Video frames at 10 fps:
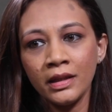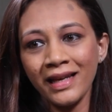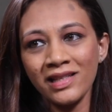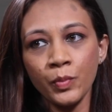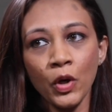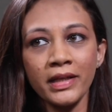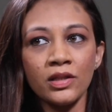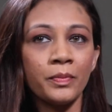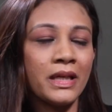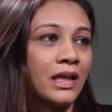Next
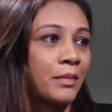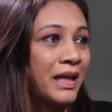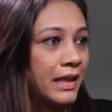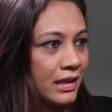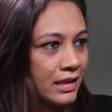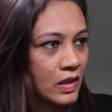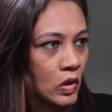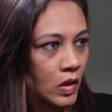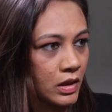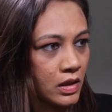point being medical
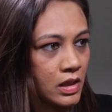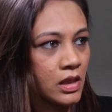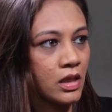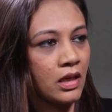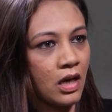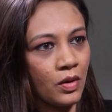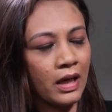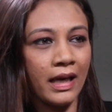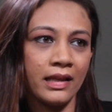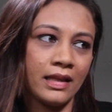disorders. Now
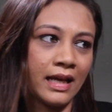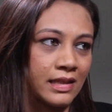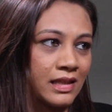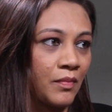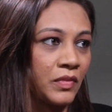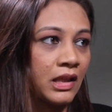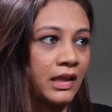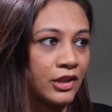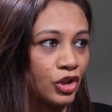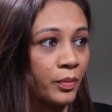again, that is something
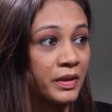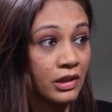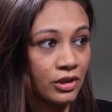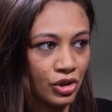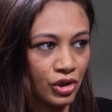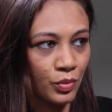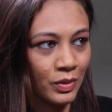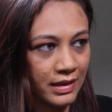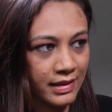that your pediatrician will